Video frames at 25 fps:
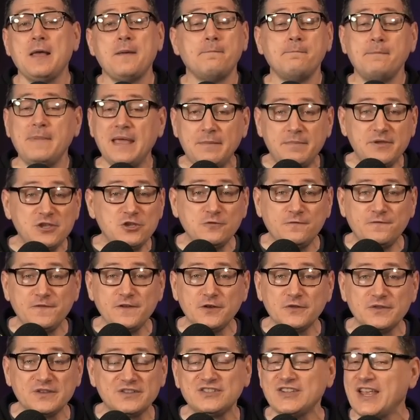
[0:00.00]
Maybe you
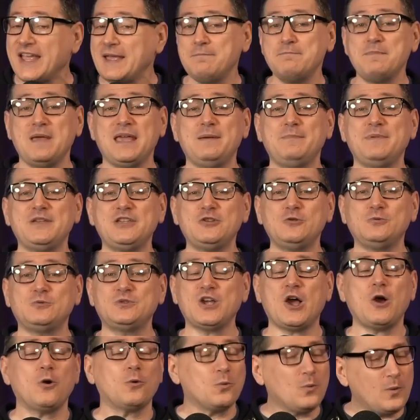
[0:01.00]
feel the same, maybe you
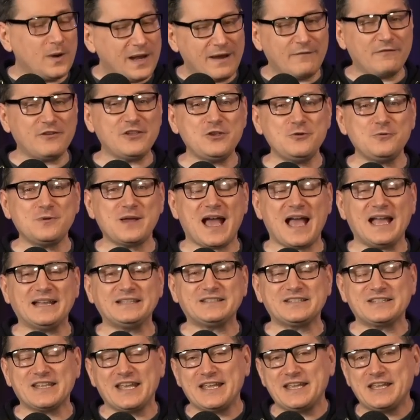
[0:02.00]
don't. Whatever you
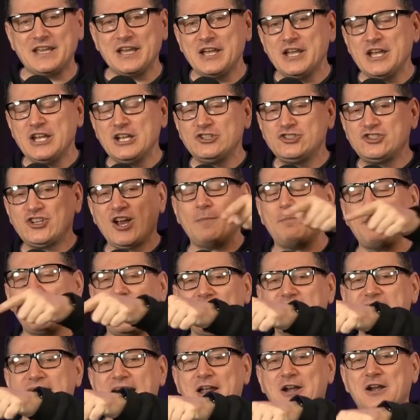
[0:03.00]
guys think, jump
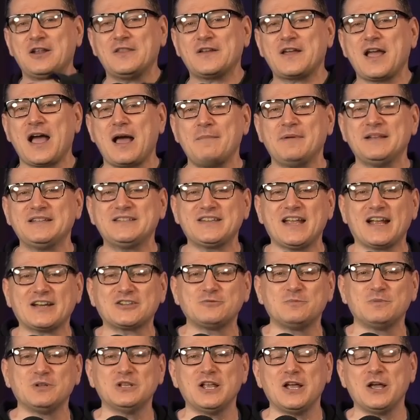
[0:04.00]
on down to the comments
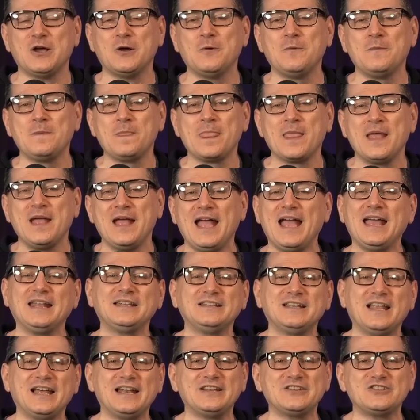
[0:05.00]
section below
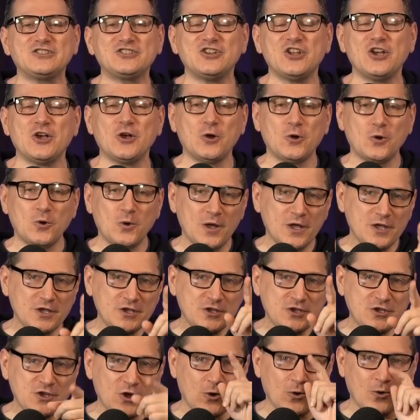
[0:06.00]
and let us know
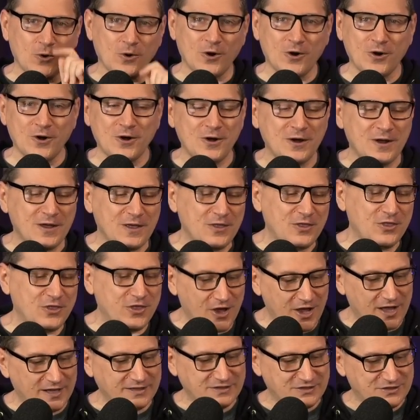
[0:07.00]
your
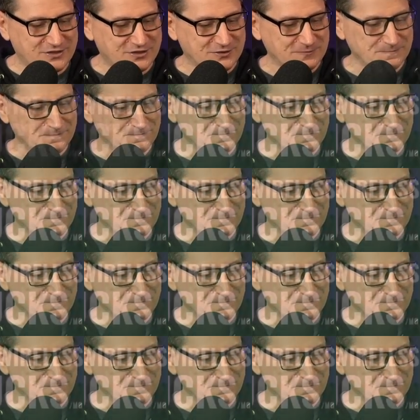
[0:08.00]
thoughts.